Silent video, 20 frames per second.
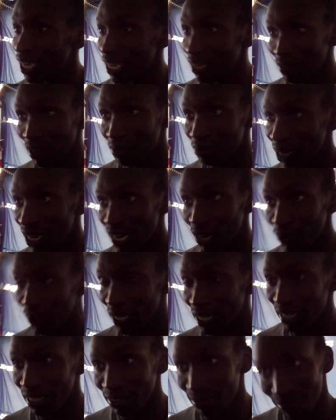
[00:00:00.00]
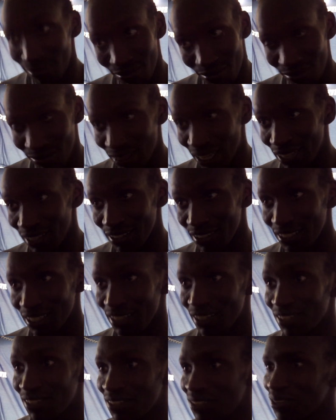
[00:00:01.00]
If I'm gonna win it, that is
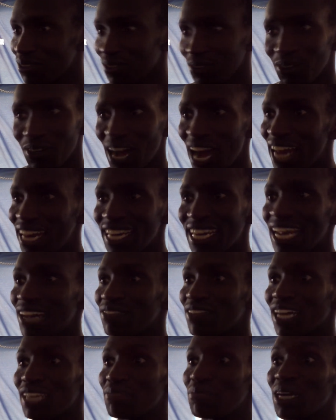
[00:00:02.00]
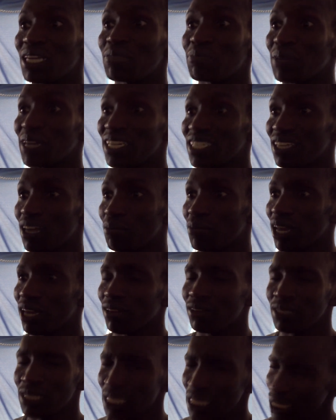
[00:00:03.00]
it. So I didn't have that much pressure. I'm
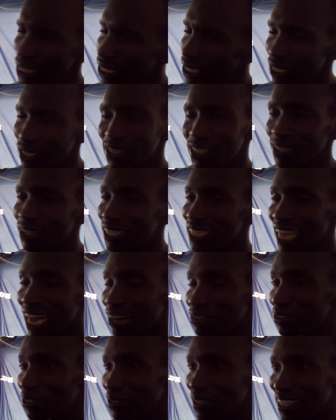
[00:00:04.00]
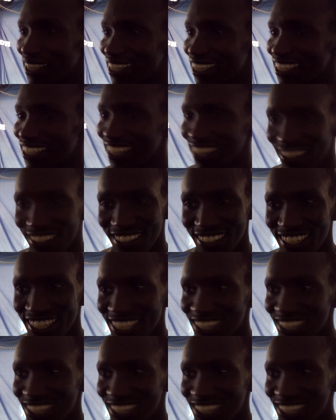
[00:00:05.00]
like, oh, you know what, I have to win this now.